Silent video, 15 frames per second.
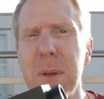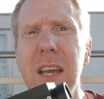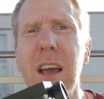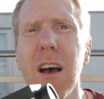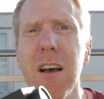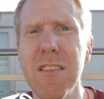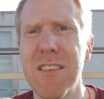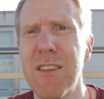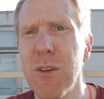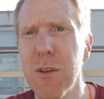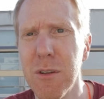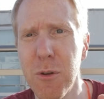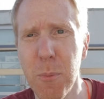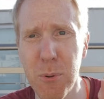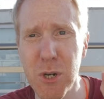because
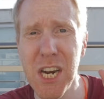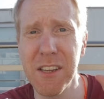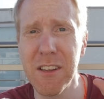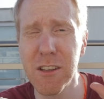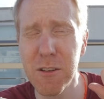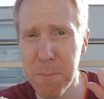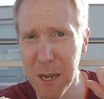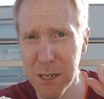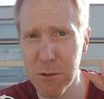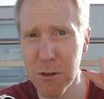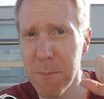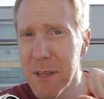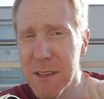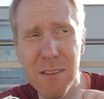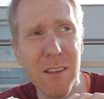the projected
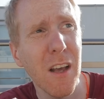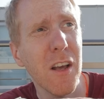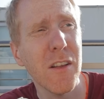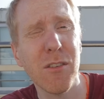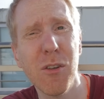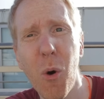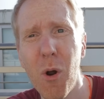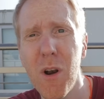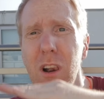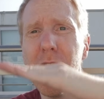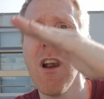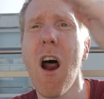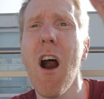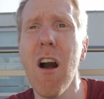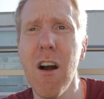spectrum is so
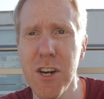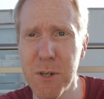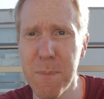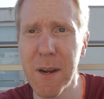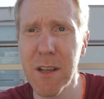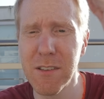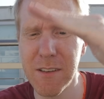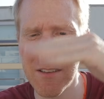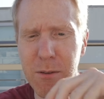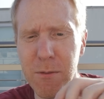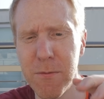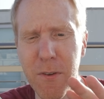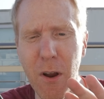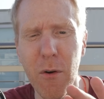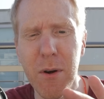large, because it's a
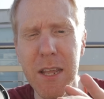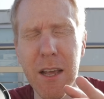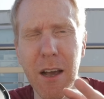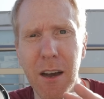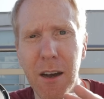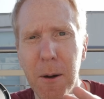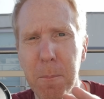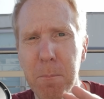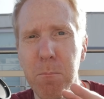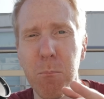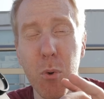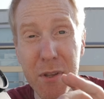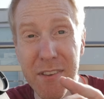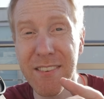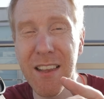very
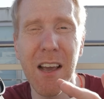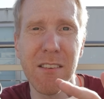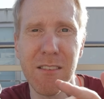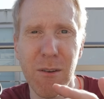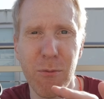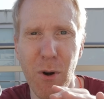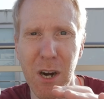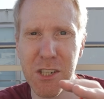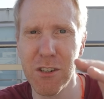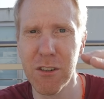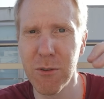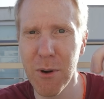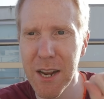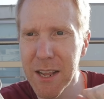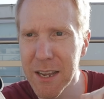precise diffraction
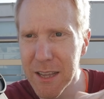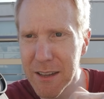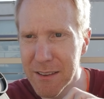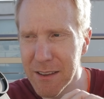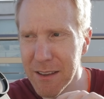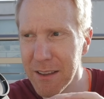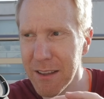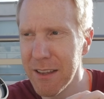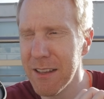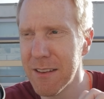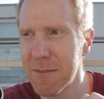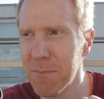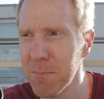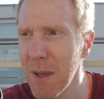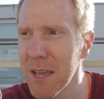grating, it
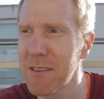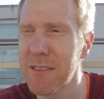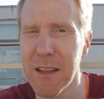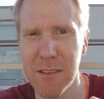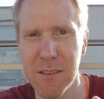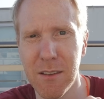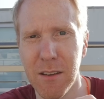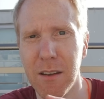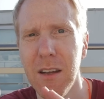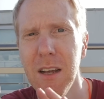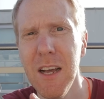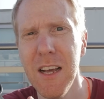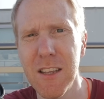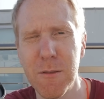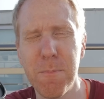makes that
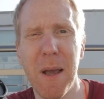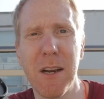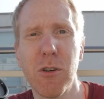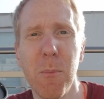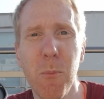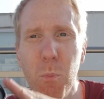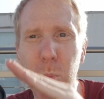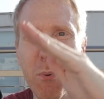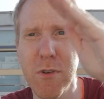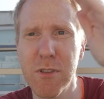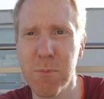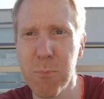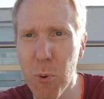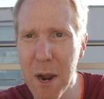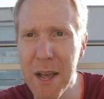spectrum
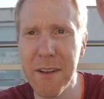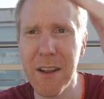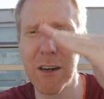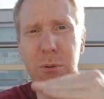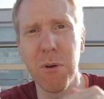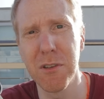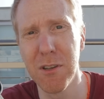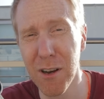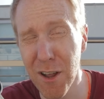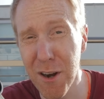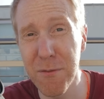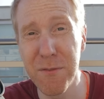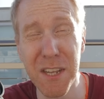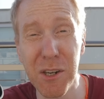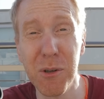spread across a lot
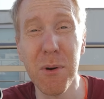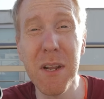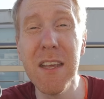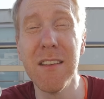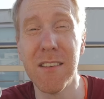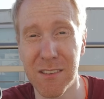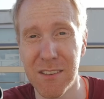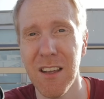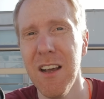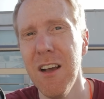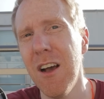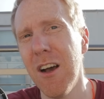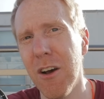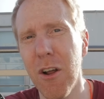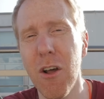of degrees,
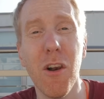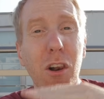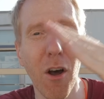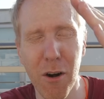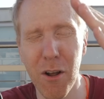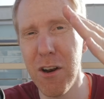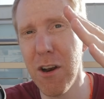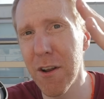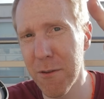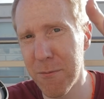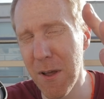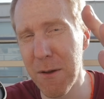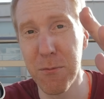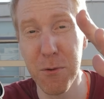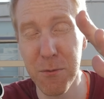a lot of
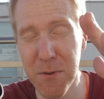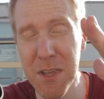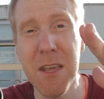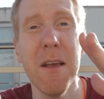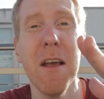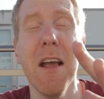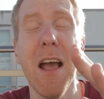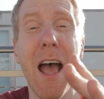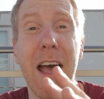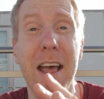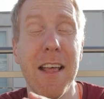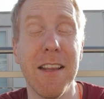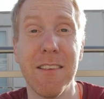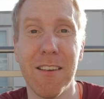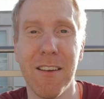FOV,
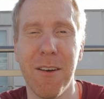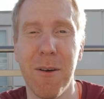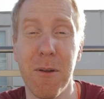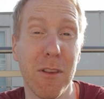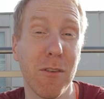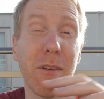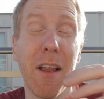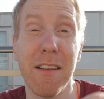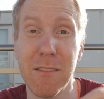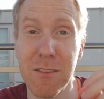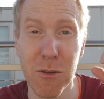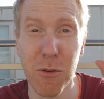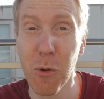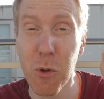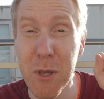and so
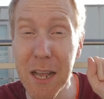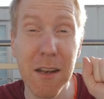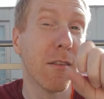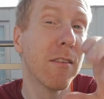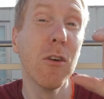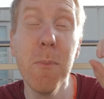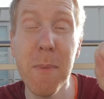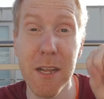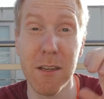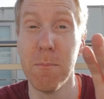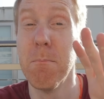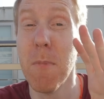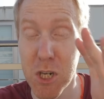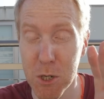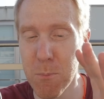that you can zoom
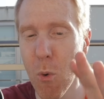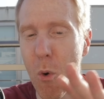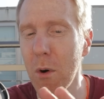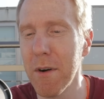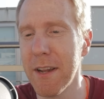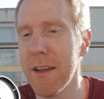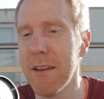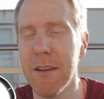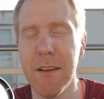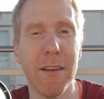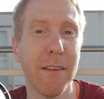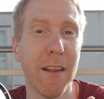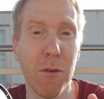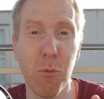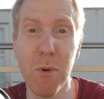in much more
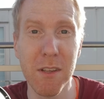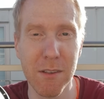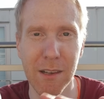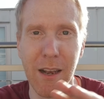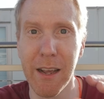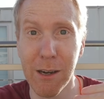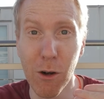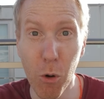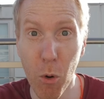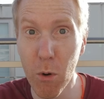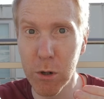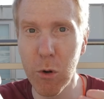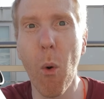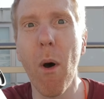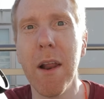than with like
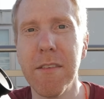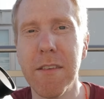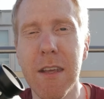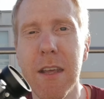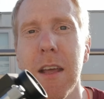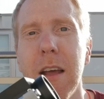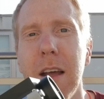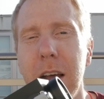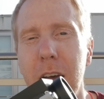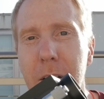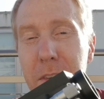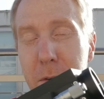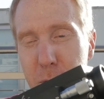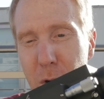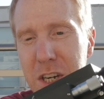lower quality
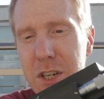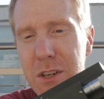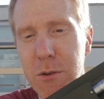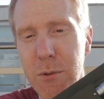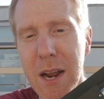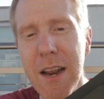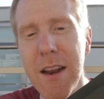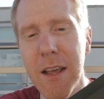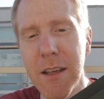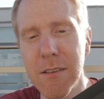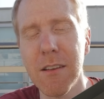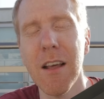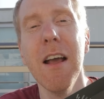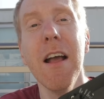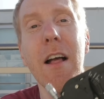diffraction
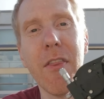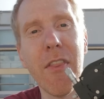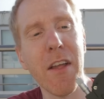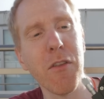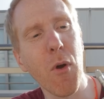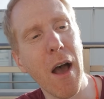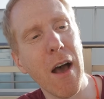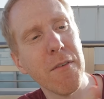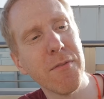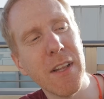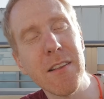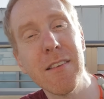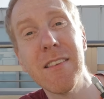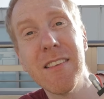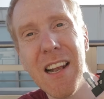gratings. Then you have
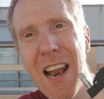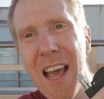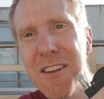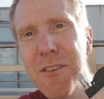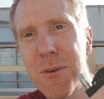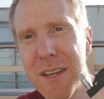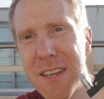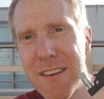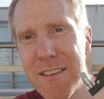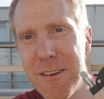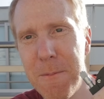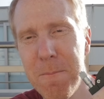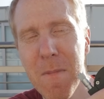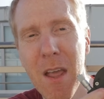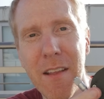this selector
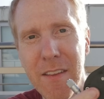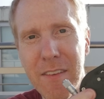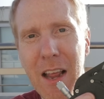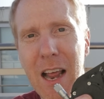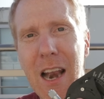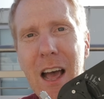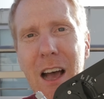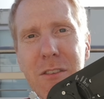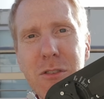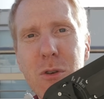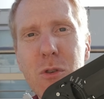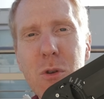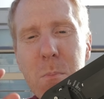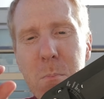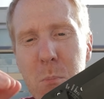here that allows
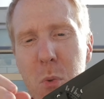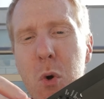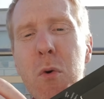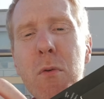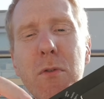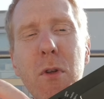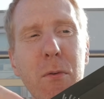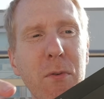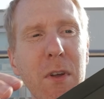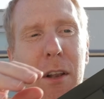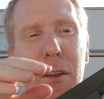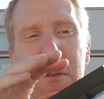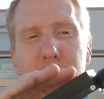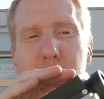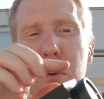you to move the
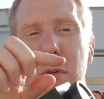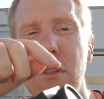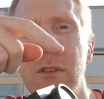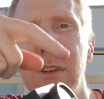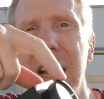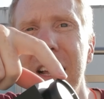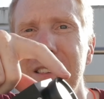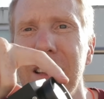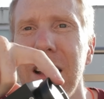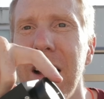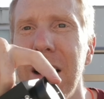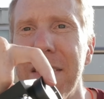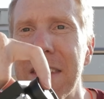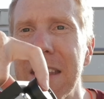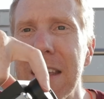field of view so that
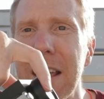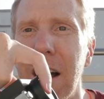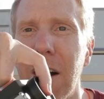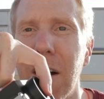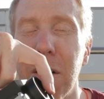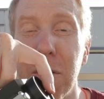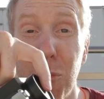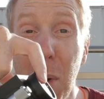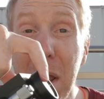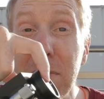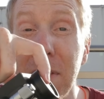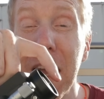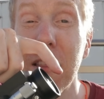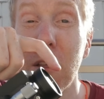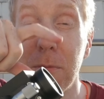the
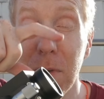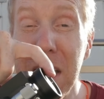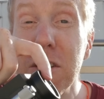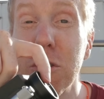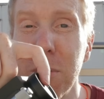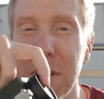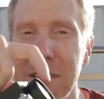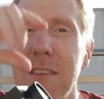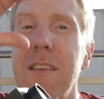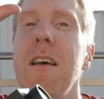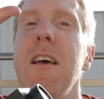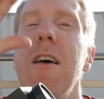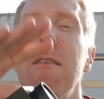wavelengths of interest